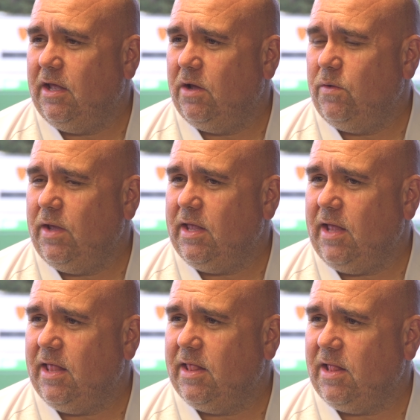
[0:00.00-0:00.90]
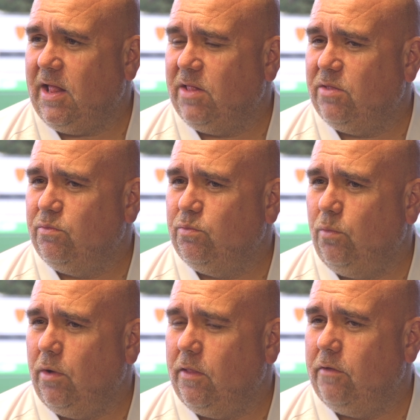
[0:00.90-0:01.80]
He's
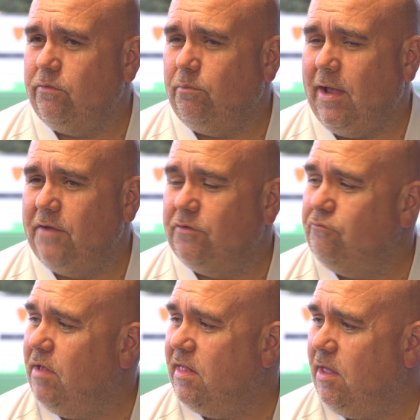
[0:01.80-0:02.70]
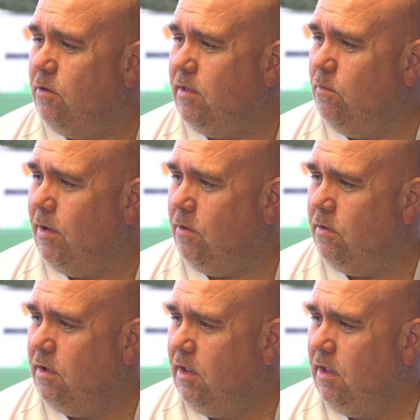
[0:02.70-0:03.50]
one of the players that's really settled in well.